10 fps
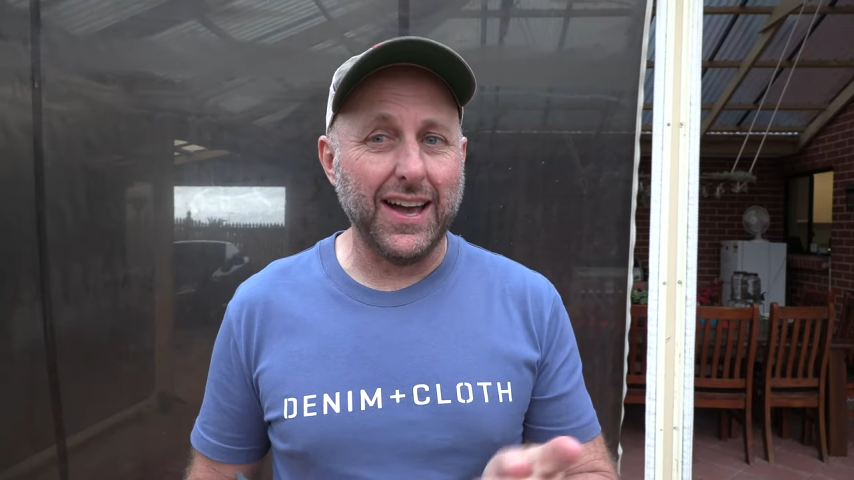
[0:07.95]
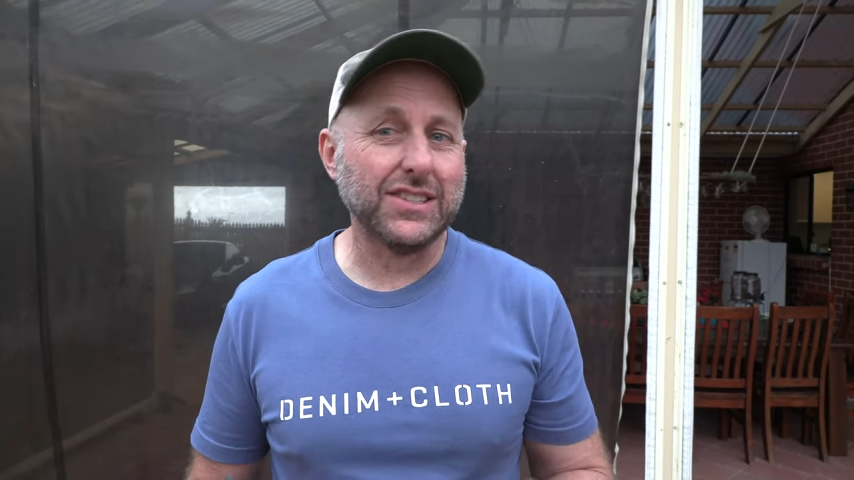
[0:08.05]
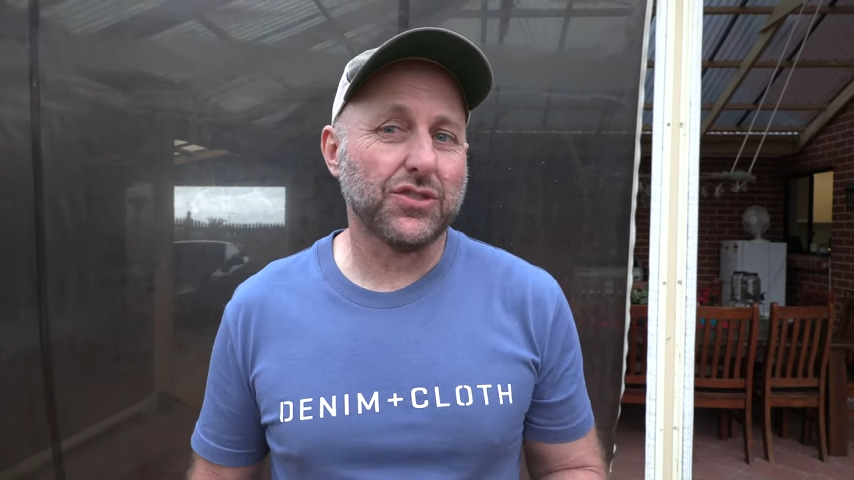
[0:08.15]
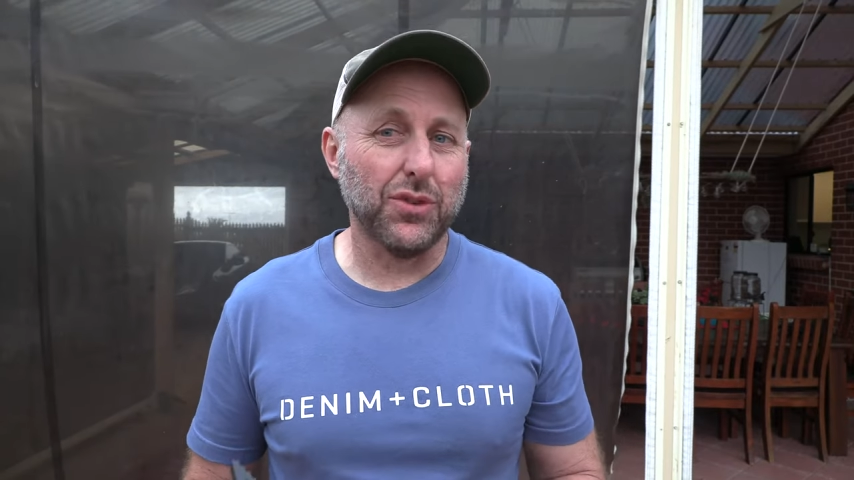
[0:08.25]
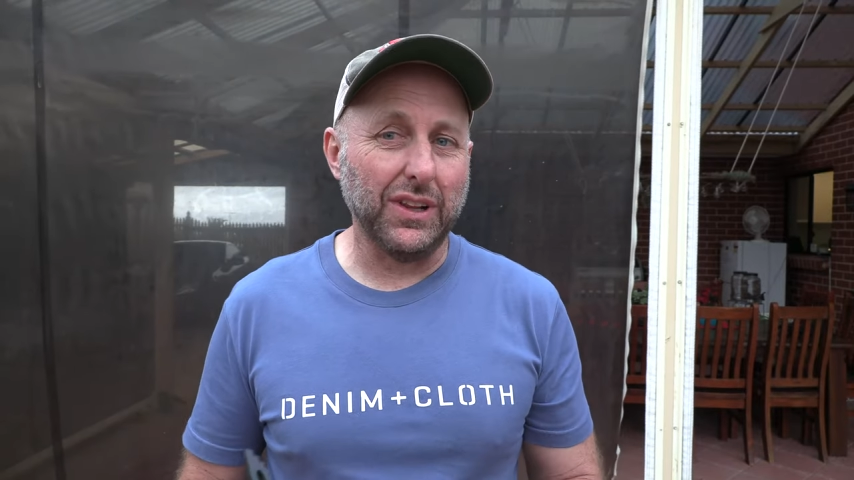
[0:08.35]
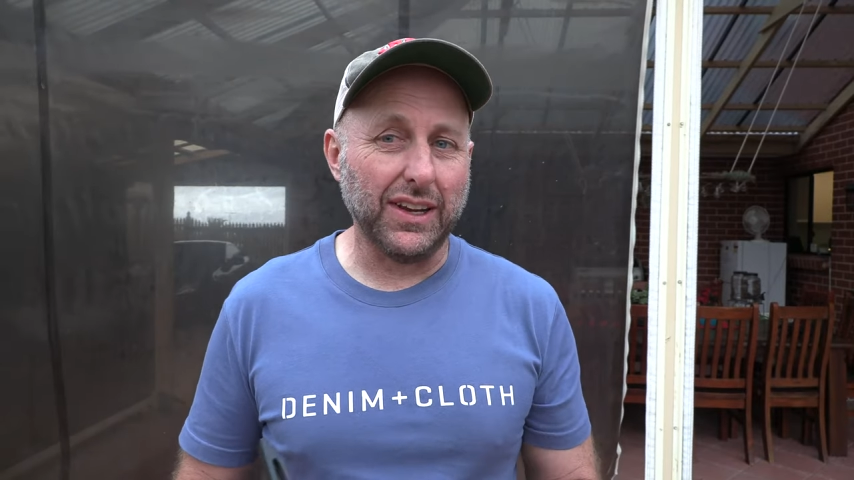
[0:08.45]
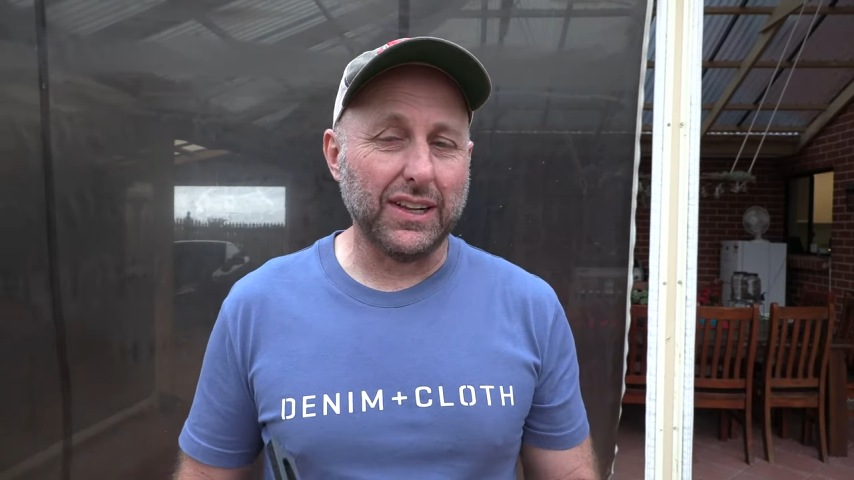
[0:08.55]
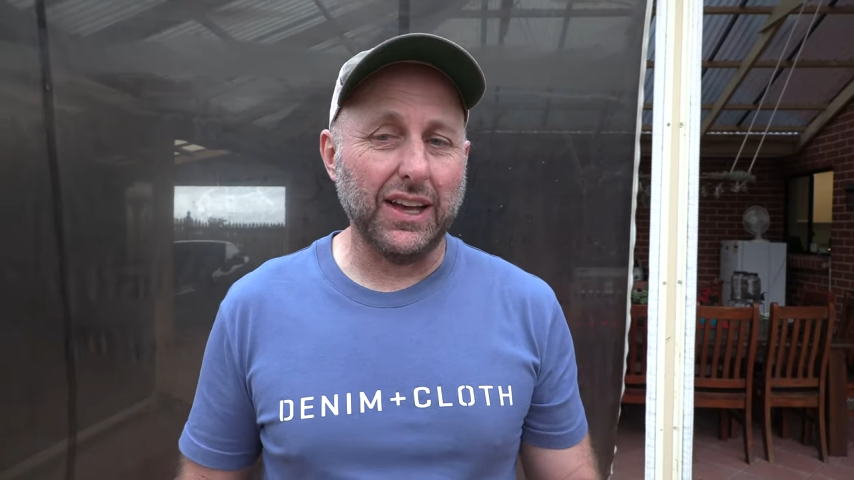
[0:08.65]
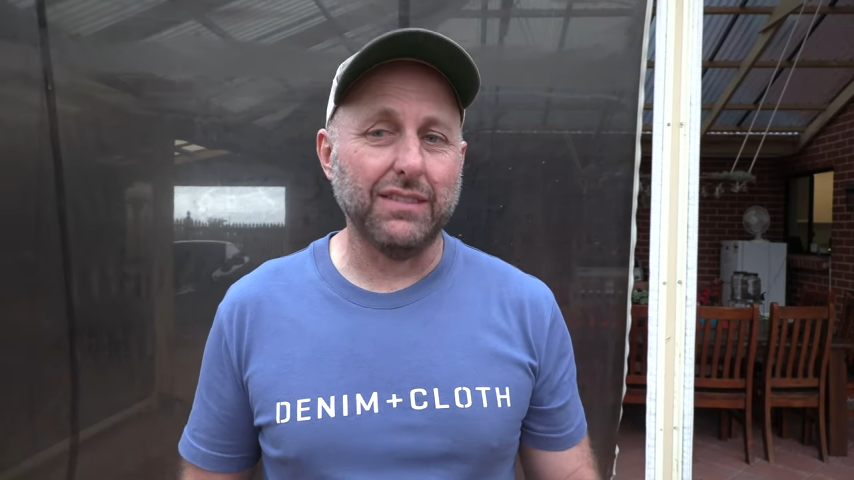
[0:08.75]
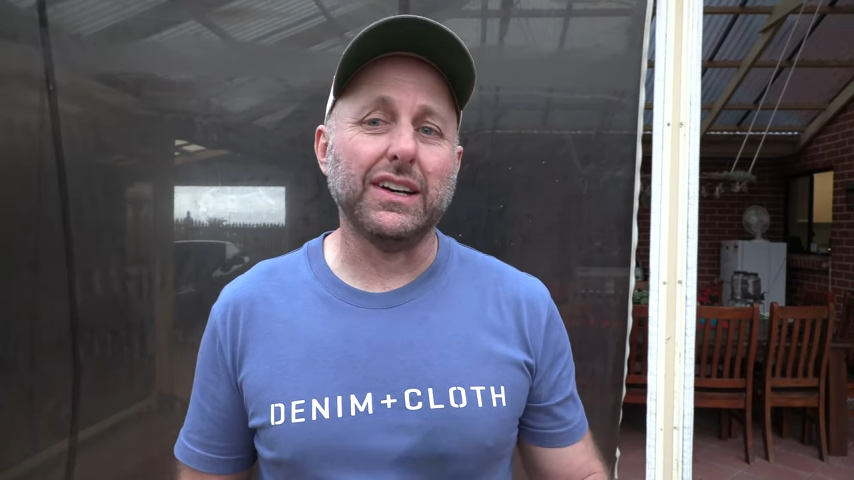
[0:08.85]
that's really
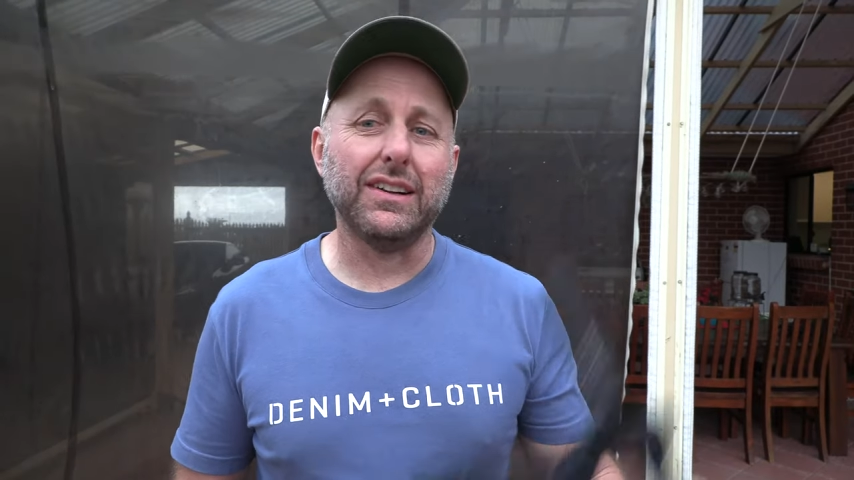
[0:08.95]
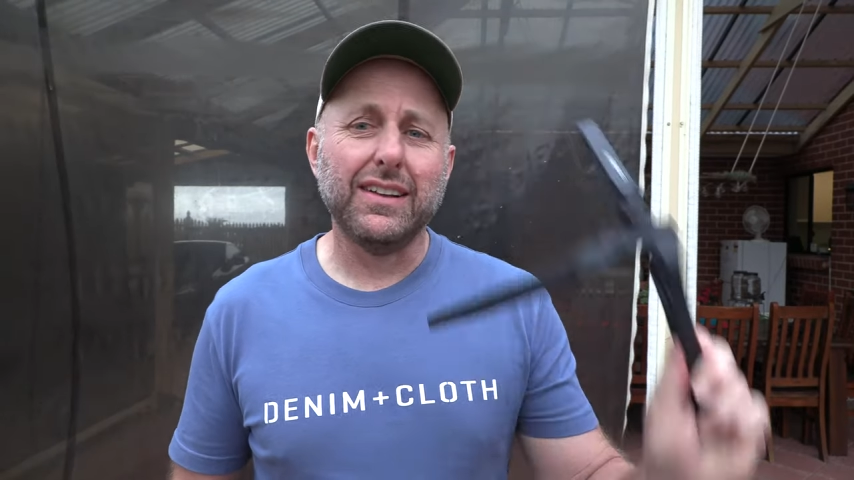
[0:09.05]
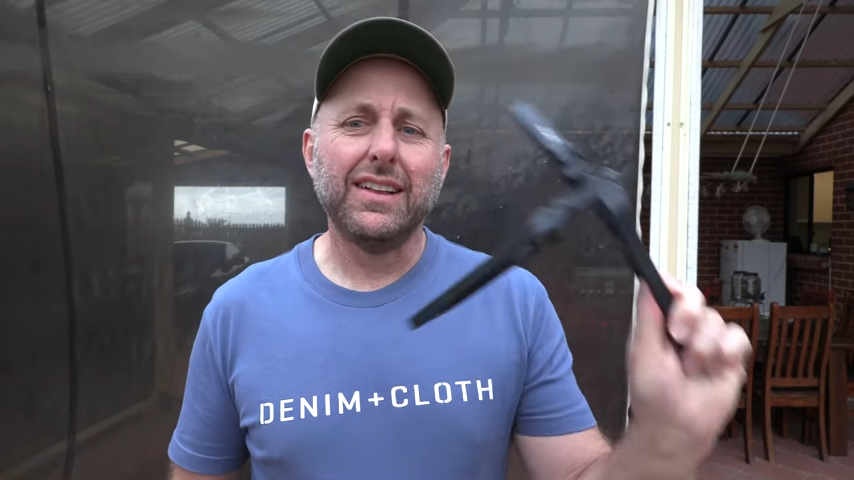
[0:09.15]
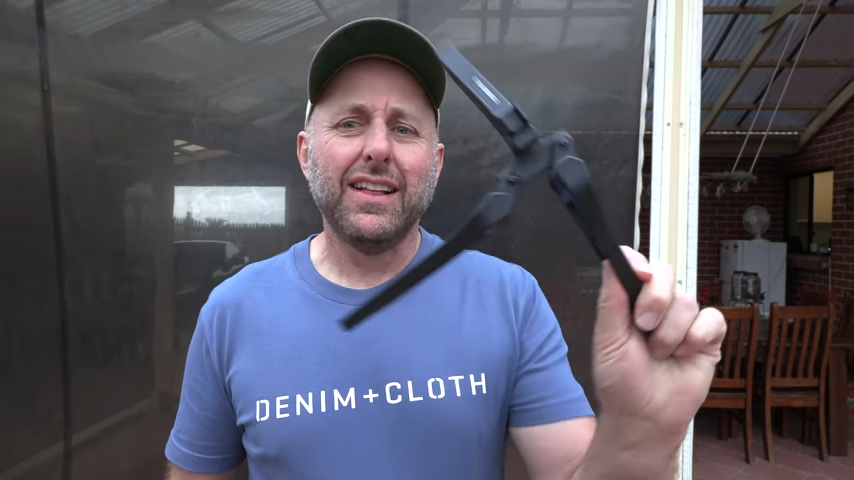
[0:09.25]
clever.